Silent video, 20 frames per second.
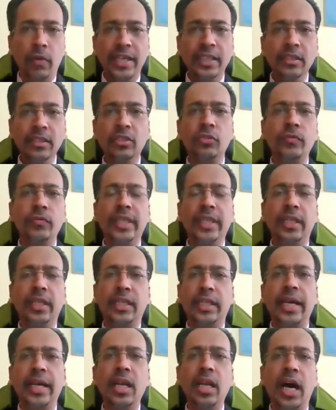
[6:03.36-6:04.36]
Once
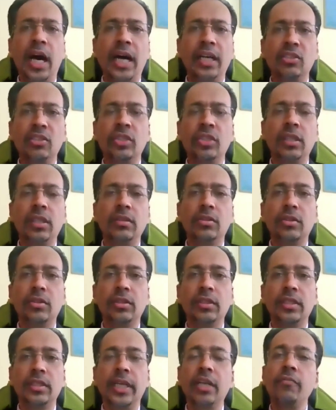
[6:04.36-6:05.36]
we tell
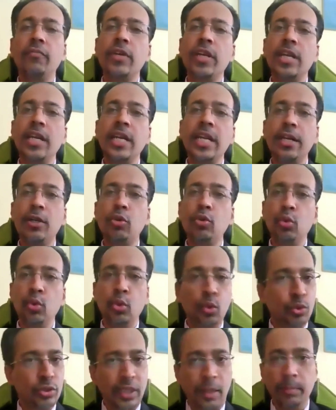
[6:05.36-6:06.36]
ourselves that we need to
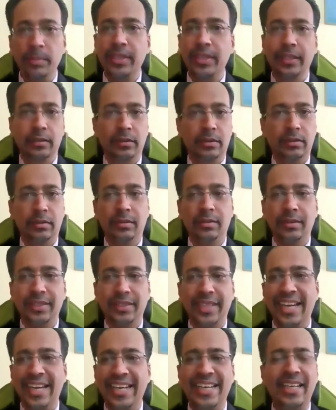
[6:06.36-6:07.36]
do something,
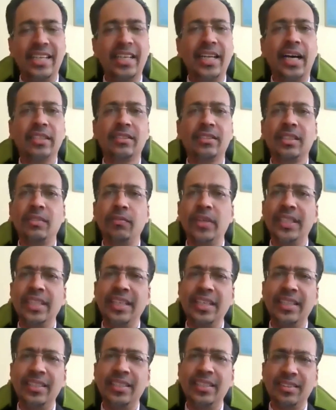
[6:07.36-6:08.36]
any task,
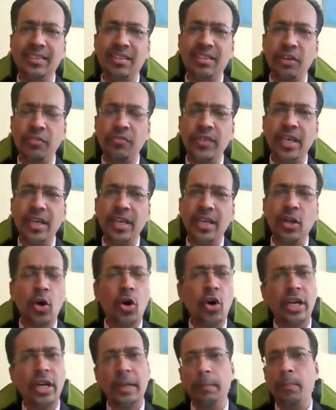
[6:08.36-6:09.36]
whether it is trivial
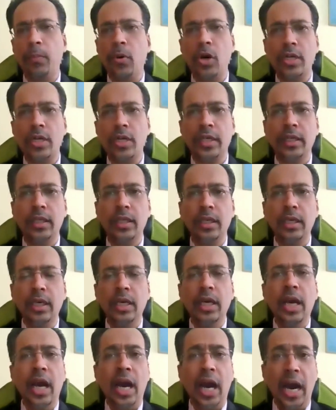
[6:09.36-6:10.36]
or important,
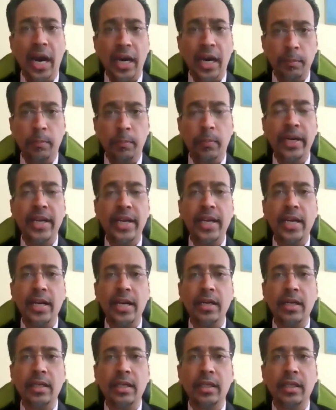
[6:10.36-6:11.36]
our
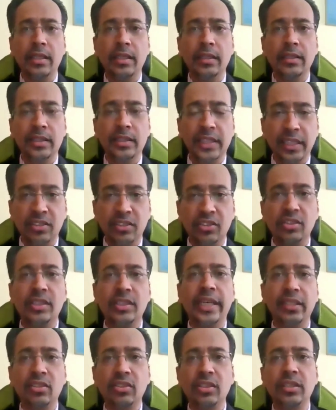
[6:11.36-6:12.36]
brain
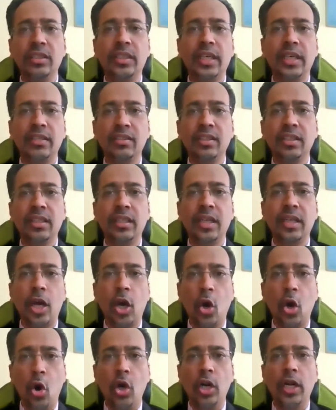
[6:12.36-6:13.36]
just takes it as an
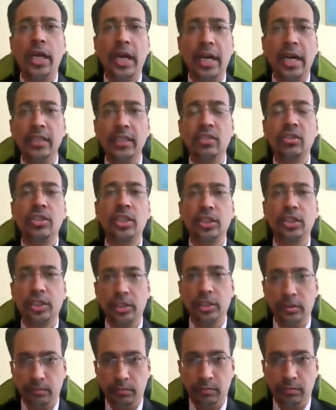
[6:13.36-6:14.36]
order, an
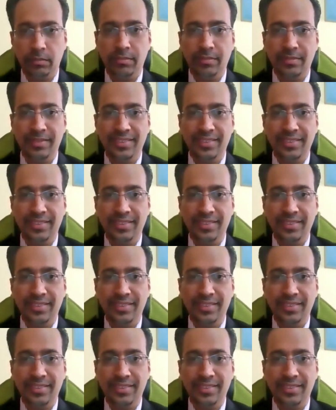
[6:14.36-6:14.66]
instruction.